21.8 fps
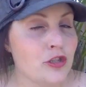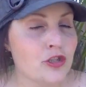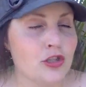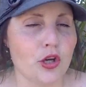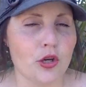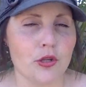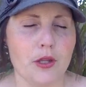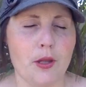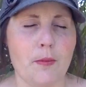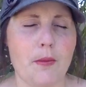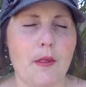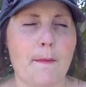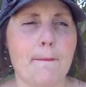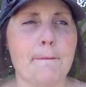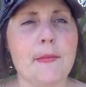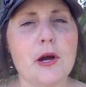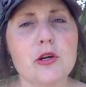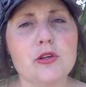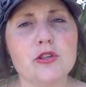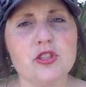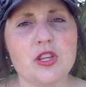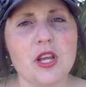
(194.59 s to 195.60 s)
Show them the
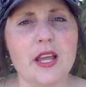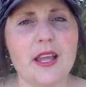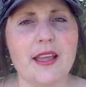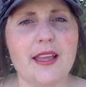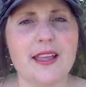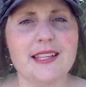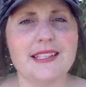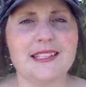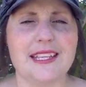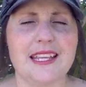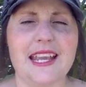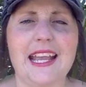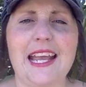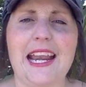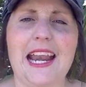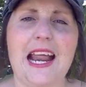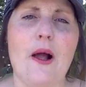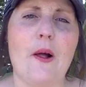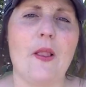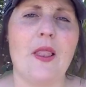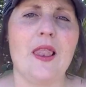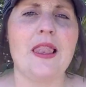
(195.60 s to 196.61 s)
motions sing it
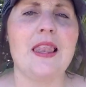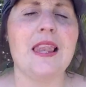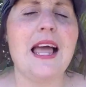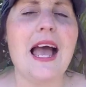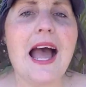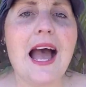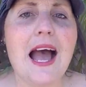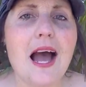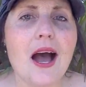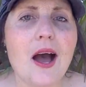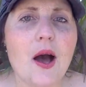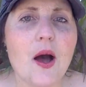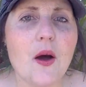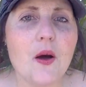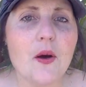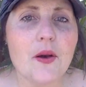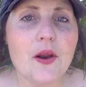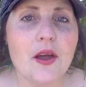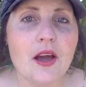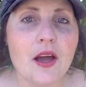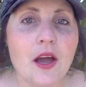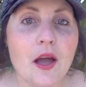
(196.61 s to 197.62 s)
out
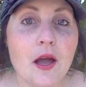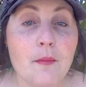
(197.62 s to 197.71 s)
loud,